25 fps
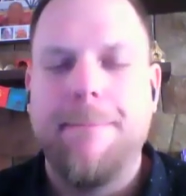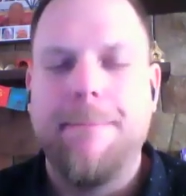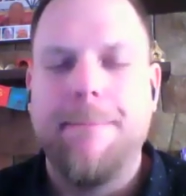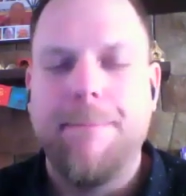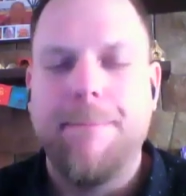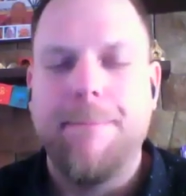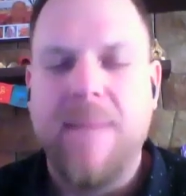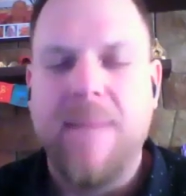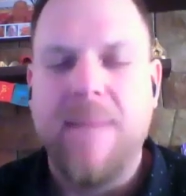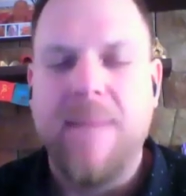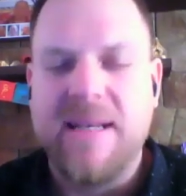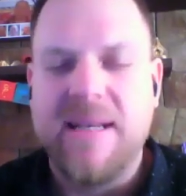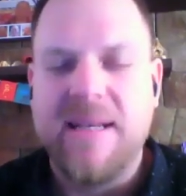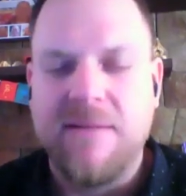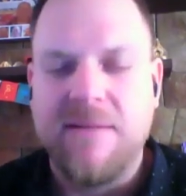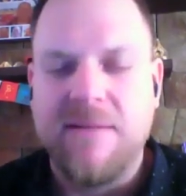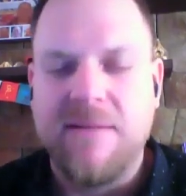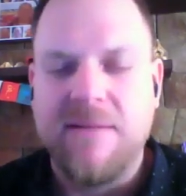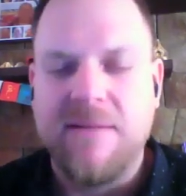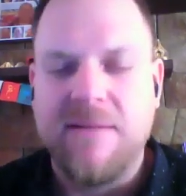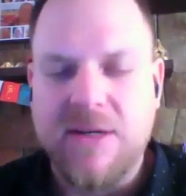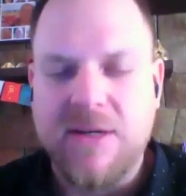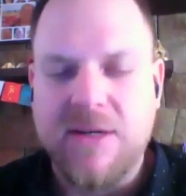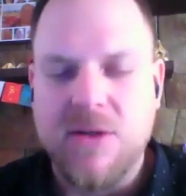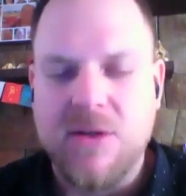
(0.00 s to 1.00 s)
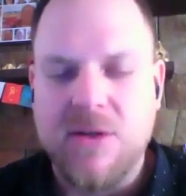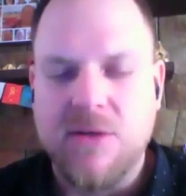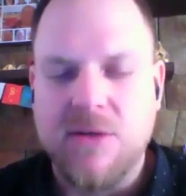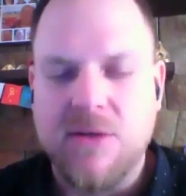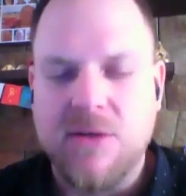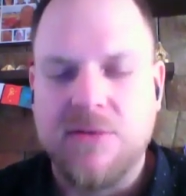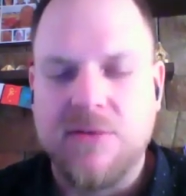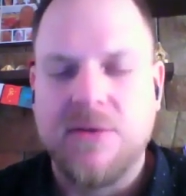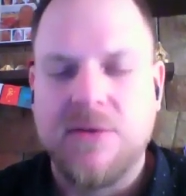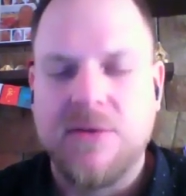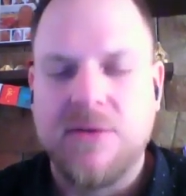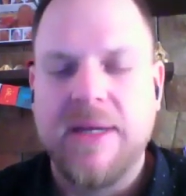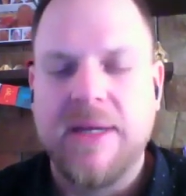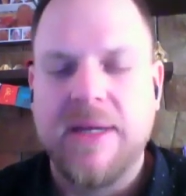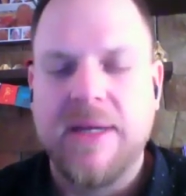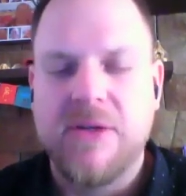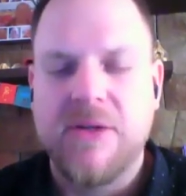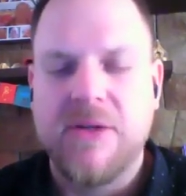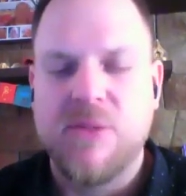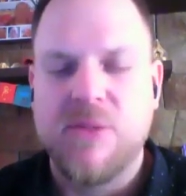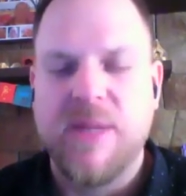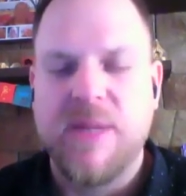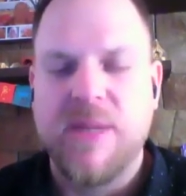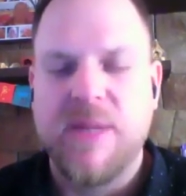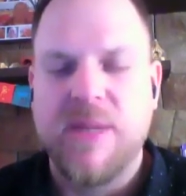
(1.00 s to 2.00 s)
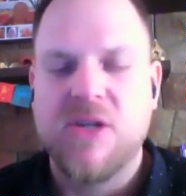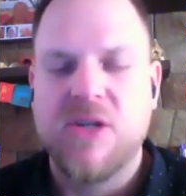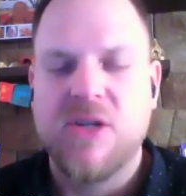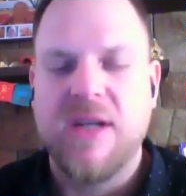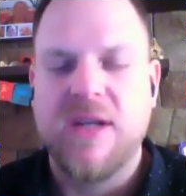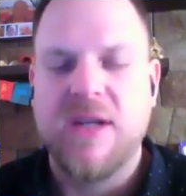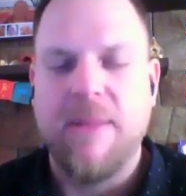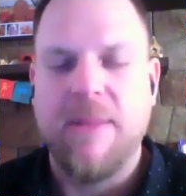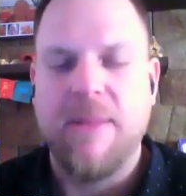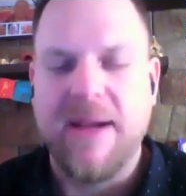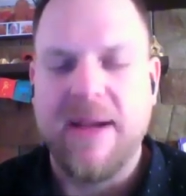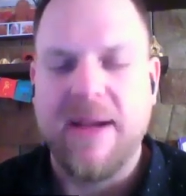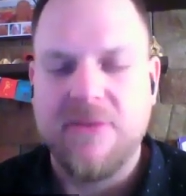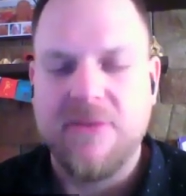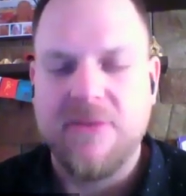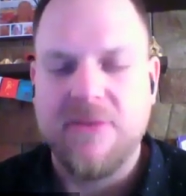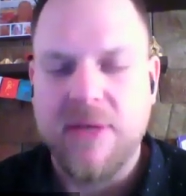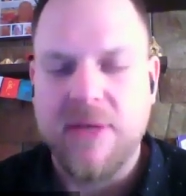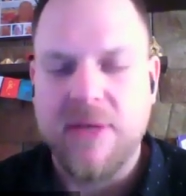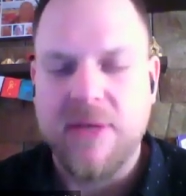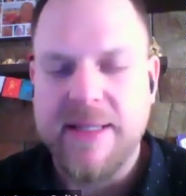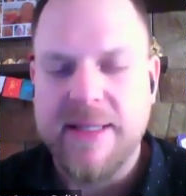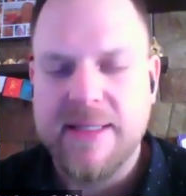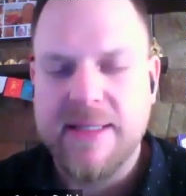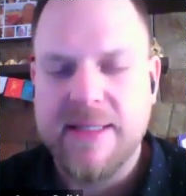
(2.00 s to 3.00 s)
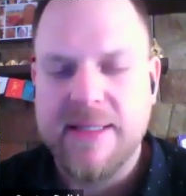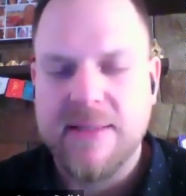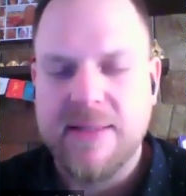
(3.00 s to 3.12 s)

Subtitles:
mental factors of introspection and mindfulness